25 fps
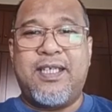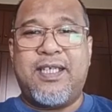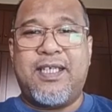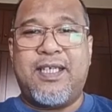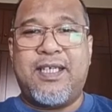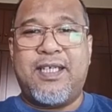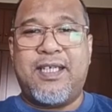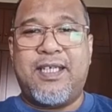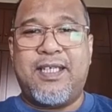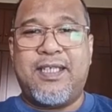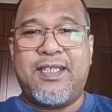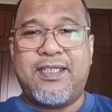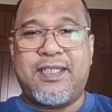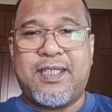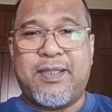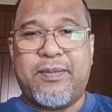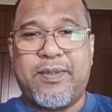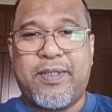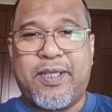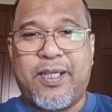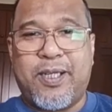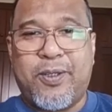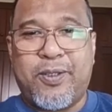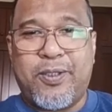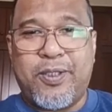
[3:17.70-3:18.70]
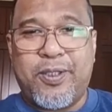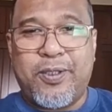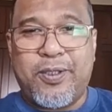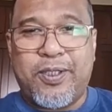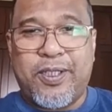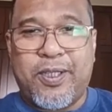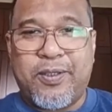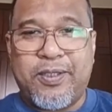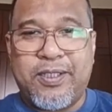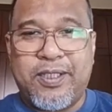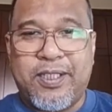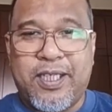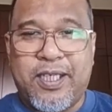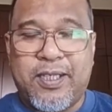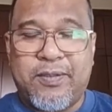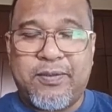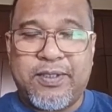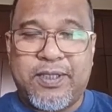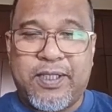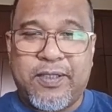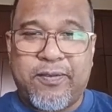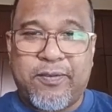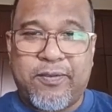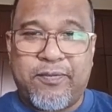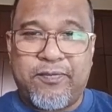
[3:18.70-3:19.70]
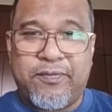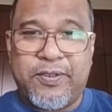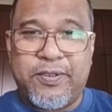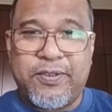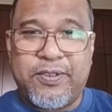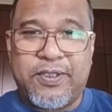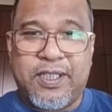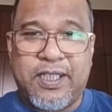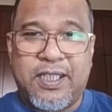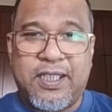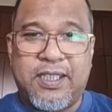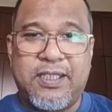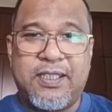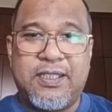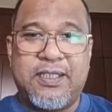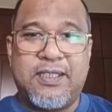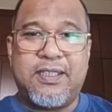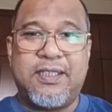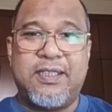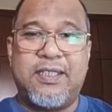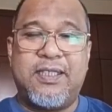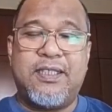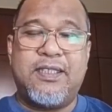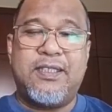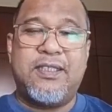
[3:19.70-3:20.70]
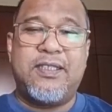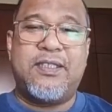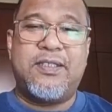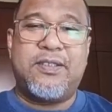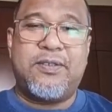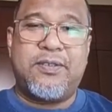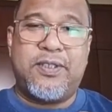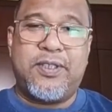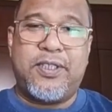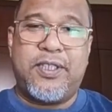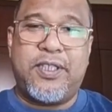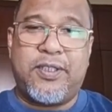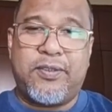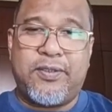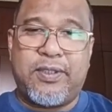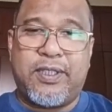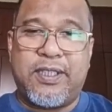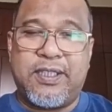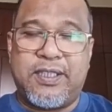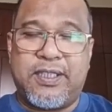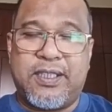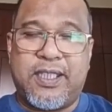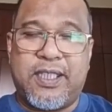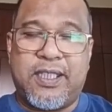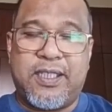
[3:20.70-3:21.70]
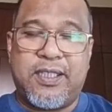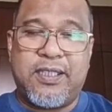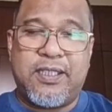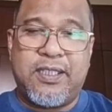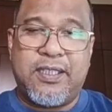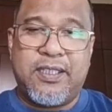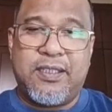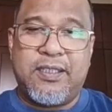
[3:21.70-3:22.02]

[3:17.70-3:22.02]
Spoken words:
this time around not get ourselves confused lah. Yeah, so you need to understand.